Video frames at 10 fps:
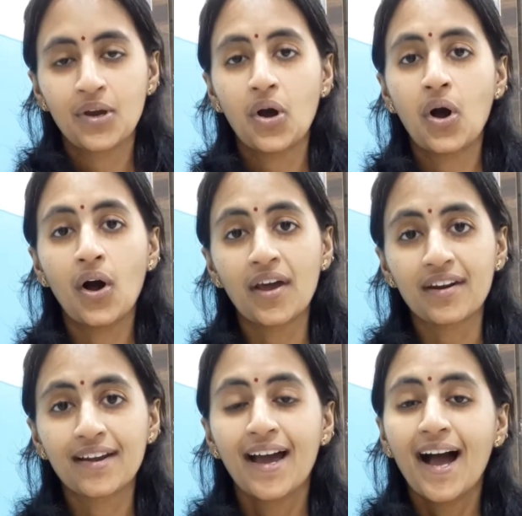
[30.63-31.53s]

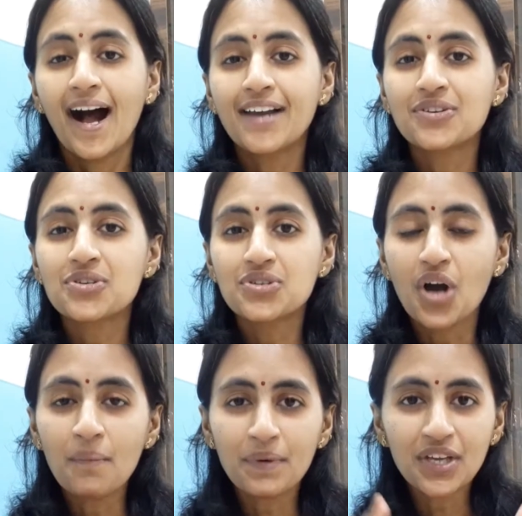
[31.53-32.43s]
Or are you
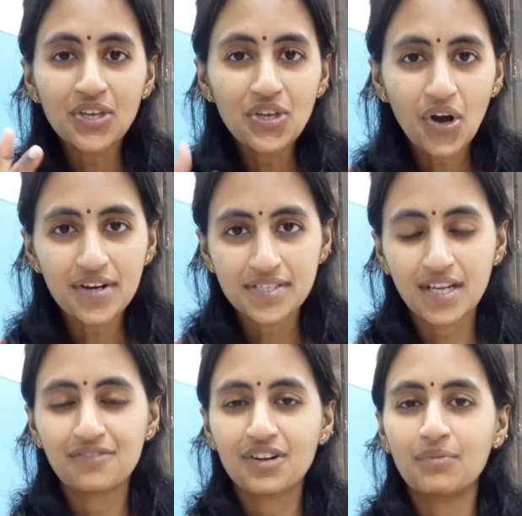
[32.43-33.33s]
stopping
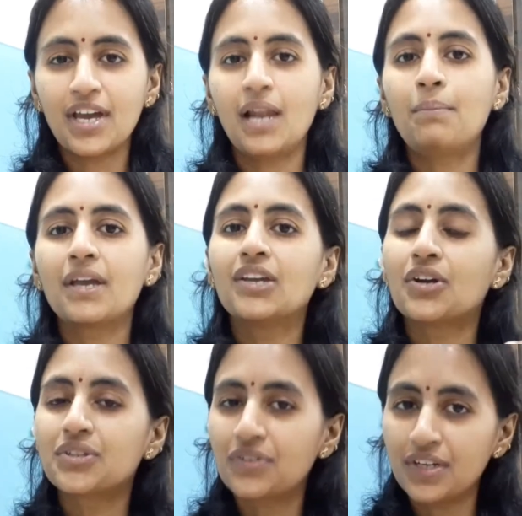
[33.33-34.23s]
yourself from helping your
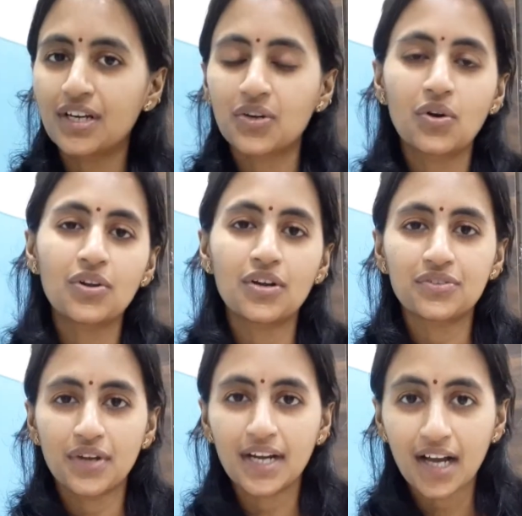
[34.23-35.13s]
3-year-old, your
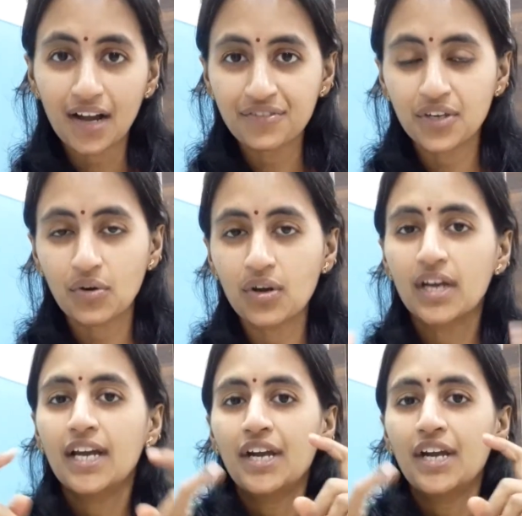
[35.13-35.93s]
3.5-year-old